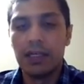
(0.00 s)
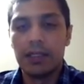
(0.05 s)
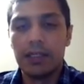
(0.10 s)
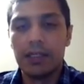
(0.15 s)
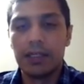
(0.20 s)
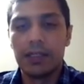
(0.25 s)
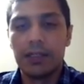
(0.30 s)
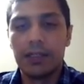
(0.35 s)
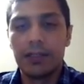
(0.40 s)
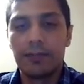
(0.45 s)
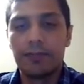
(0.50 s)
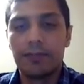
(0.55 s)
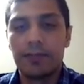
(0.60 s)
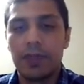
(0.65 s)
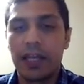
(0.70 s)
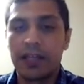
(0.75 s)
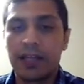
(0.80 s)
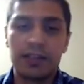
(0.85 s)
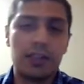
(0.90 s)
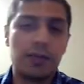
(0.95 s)

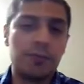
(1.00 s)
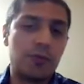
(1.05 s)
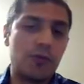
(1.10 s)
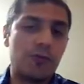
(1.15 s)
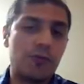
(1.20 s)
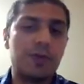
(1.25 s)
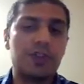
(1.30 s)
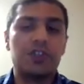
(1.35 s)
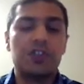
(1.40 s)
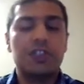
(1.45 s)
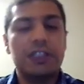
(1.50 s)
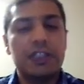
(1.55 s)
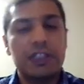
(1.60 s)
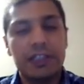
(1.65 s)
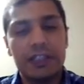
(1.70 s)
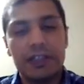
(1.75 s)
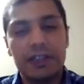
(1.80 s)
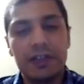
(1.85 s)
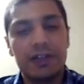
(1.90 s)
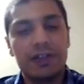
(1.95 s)
like number of
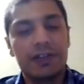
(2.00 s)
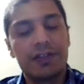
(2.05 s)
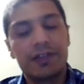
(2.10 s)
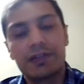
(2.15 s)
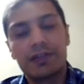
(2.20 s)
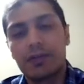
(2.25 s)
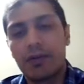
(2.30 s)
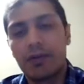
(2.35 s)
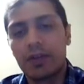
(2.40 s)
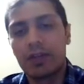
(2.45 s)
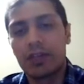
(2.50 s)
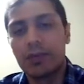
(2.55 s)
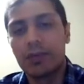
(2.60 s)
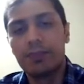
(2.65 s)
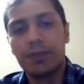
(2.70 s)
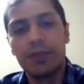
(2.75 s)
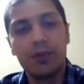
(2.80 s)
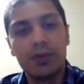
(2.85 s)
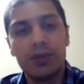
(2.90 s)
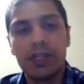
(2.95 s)
machines,
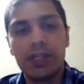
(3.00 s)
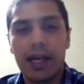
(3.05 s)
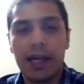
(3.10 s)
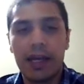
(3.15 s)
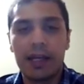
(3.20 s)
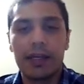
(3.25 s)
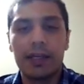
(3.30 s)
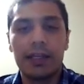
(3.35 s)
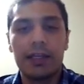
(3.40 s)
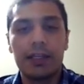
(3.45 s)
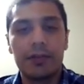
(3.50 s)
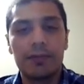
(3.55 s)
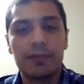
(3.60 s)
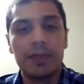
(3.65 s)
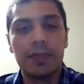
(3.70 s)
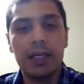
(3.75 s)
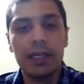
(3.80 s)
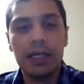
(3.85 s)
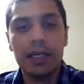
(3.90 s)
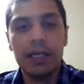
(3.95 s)
compute
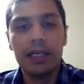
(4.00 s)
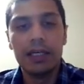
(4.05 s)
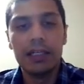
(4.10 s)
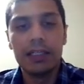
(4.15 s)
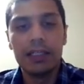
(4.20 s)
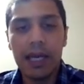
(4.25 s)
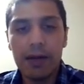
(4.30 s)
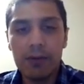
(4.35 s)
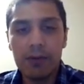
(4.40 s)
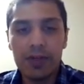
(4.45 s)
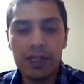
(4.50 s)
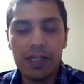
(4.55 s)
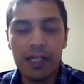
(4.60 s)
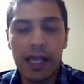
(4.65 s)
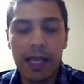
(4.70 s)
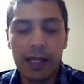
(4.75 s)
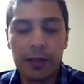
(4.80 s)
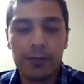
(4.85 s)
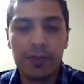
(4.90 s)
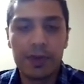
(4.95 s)
time, that would really
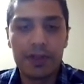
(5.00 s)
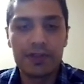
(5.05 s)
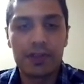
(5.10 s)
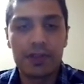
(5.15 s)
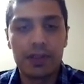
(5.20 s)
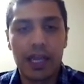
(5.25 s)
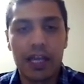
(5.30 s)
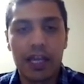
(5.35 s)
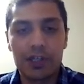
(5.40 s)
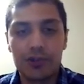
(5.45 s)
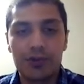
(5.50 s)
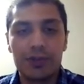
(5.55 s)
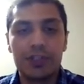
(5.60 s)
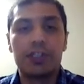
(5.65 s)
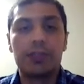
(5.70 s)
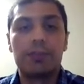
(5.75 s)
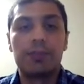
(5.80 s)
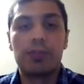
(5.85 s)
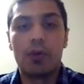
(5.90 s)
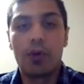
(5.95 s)
help us actually
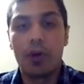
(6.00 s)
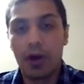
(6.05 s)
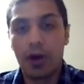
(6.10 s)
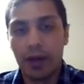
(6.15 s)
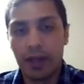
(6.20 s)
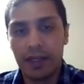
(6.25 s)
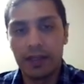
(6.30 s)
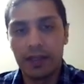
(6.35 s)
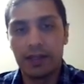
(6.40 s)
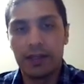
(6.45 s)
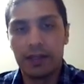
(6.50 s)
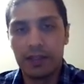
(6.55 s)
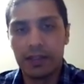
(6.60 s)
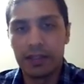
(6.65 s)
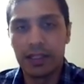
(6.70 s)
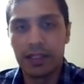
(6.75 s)
deploy